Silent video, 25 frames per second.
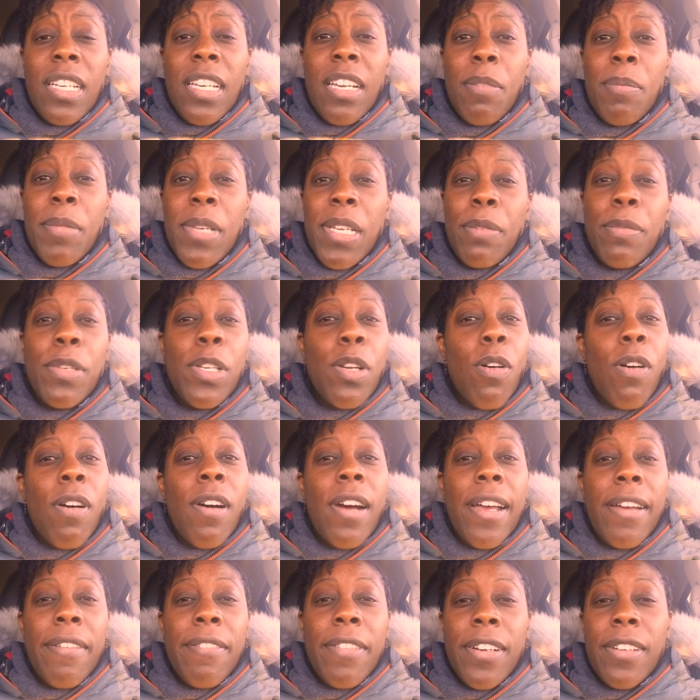I mean, we all
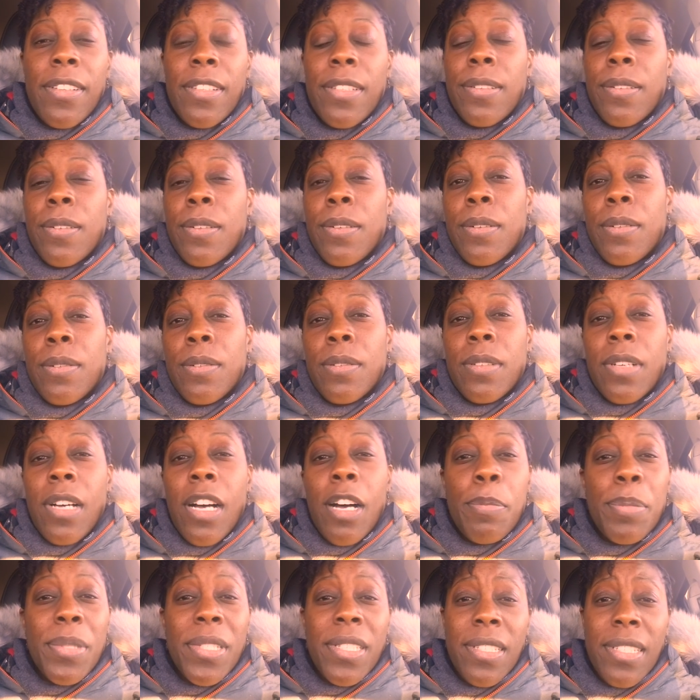have our little
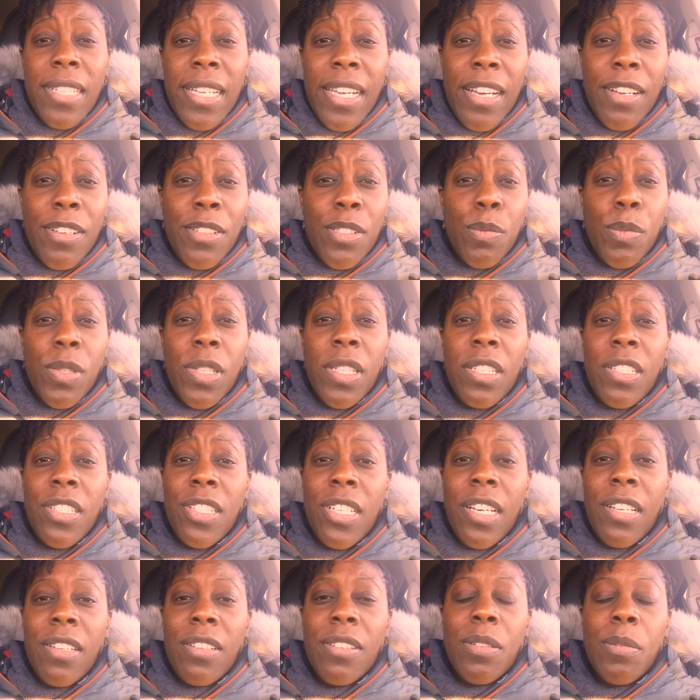ups and downs with
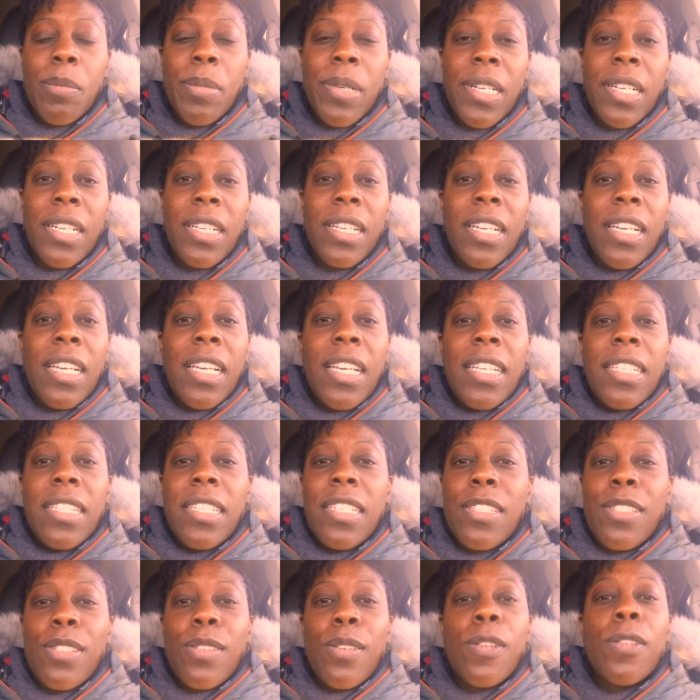each other, but
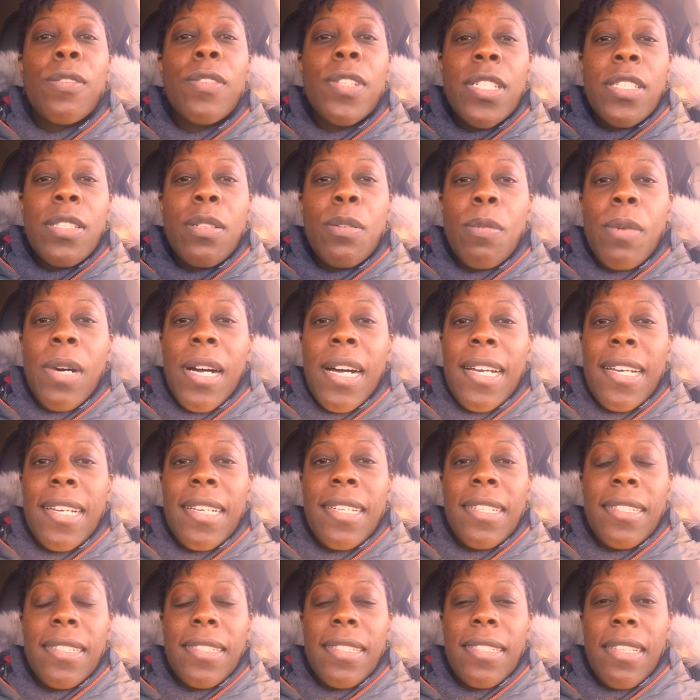there's no reason
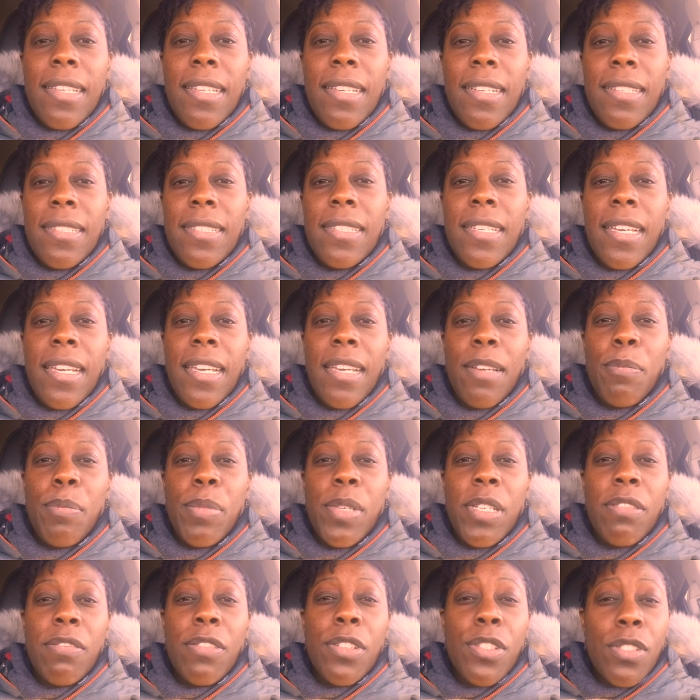why things can't
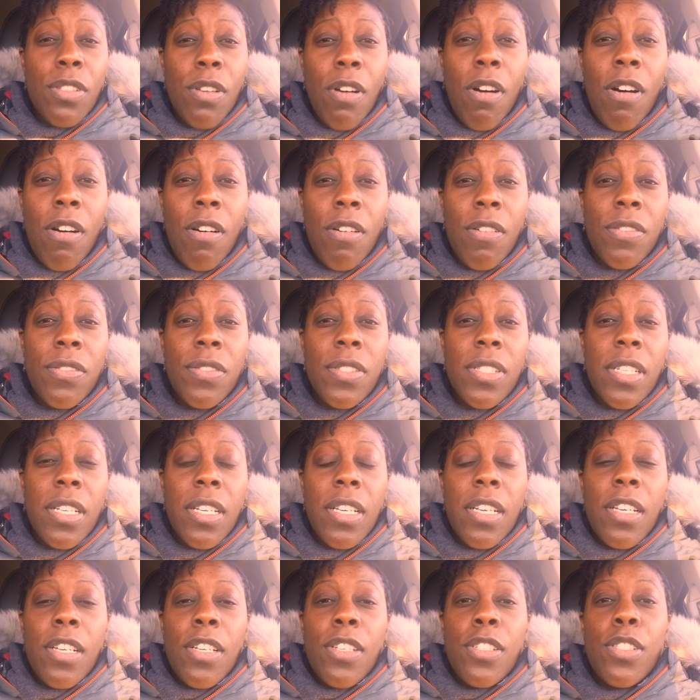be resolved
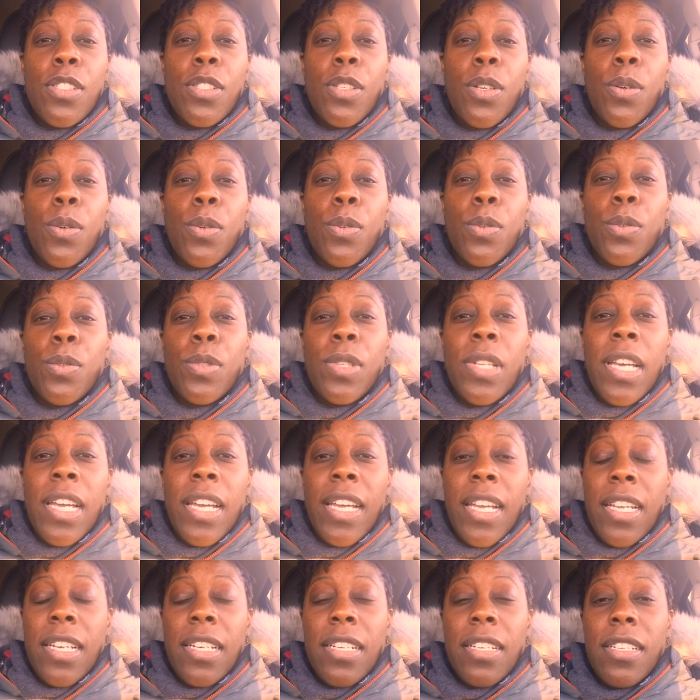so
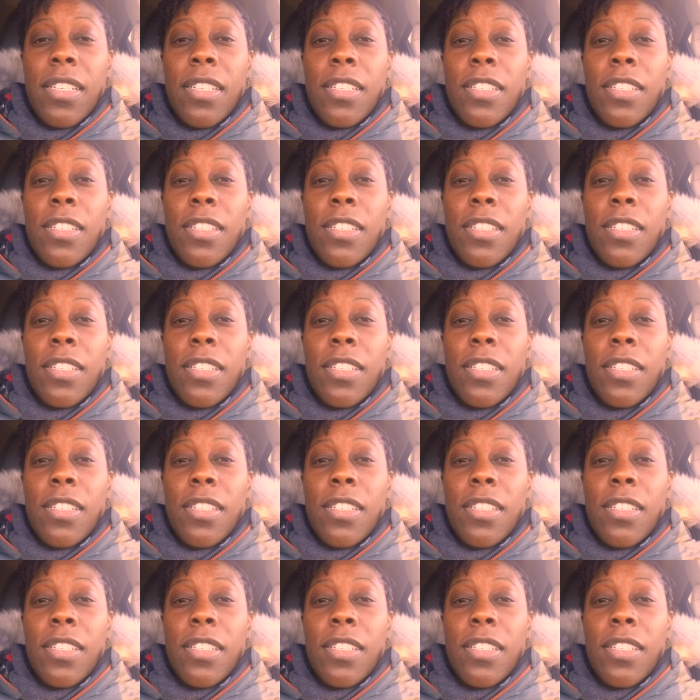that